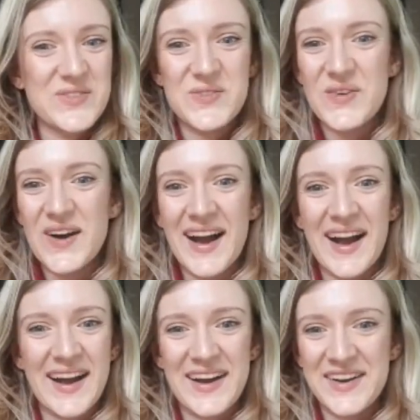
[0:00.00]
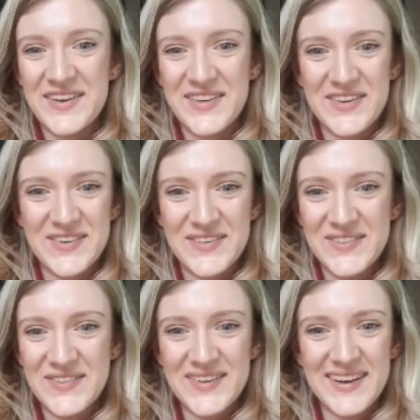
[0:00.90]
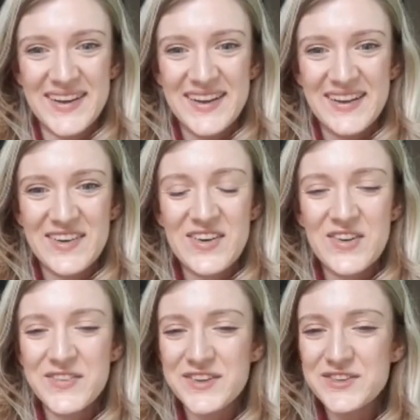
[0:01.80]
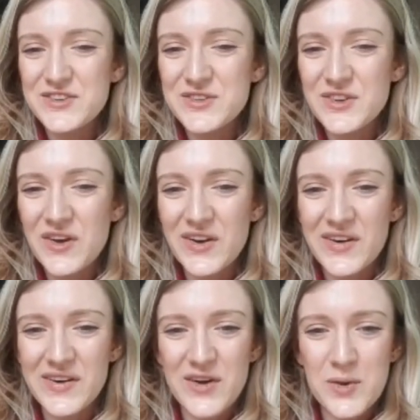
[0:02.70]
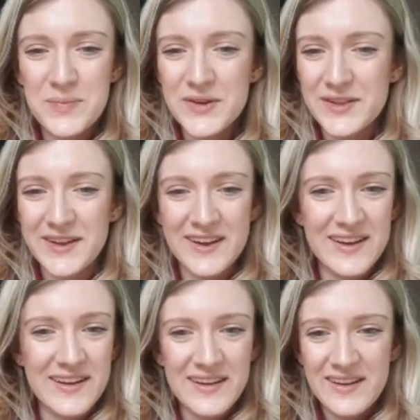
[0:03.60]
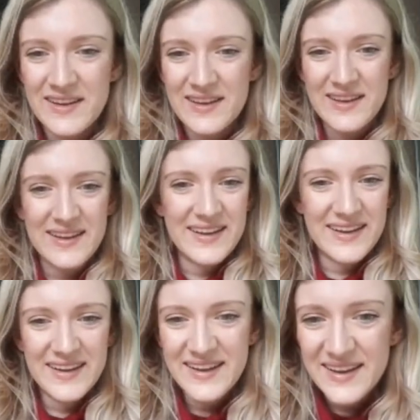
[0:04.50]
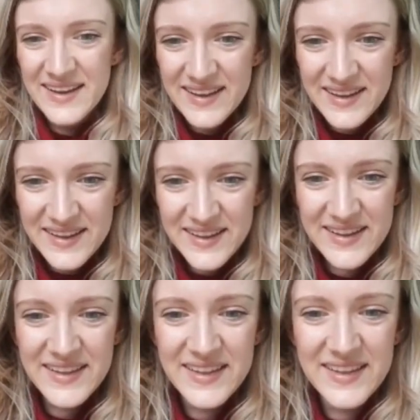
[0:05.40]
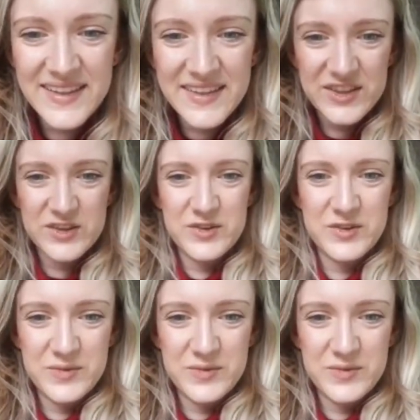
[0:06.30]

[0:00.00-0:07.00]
buildings. Because they want to have their own street just for them.